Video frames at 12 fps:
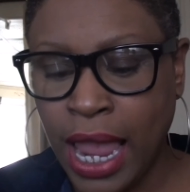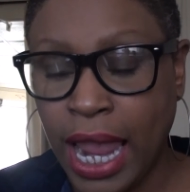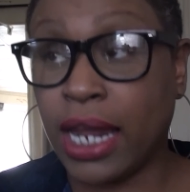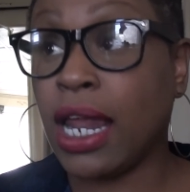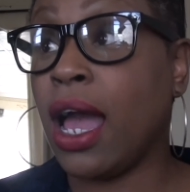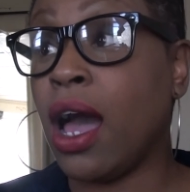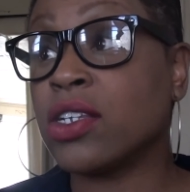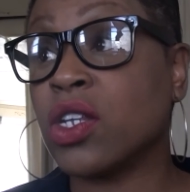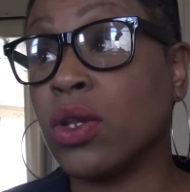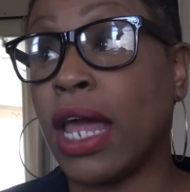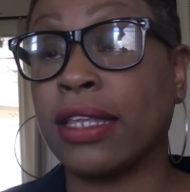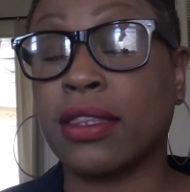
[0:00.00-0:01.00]
And I
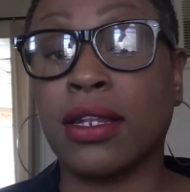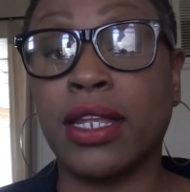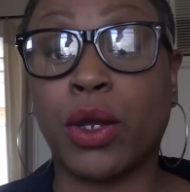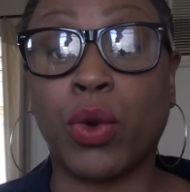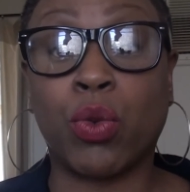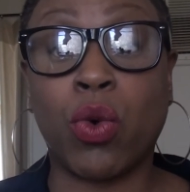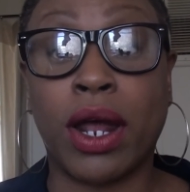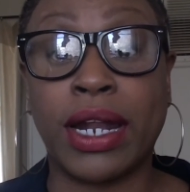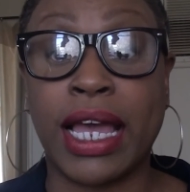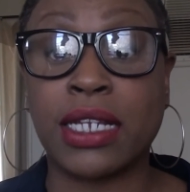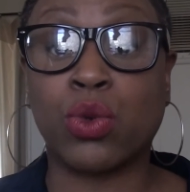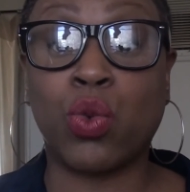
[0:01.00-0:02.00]
also like the liquid one
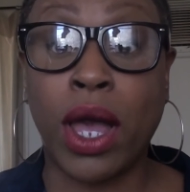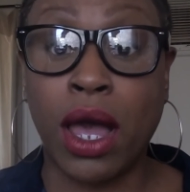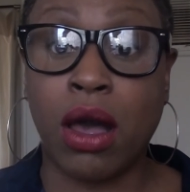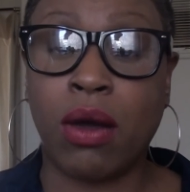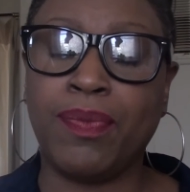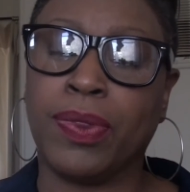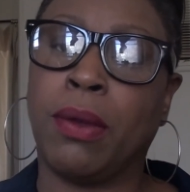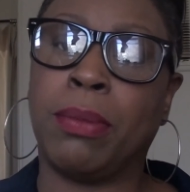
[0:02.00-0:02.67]
as well.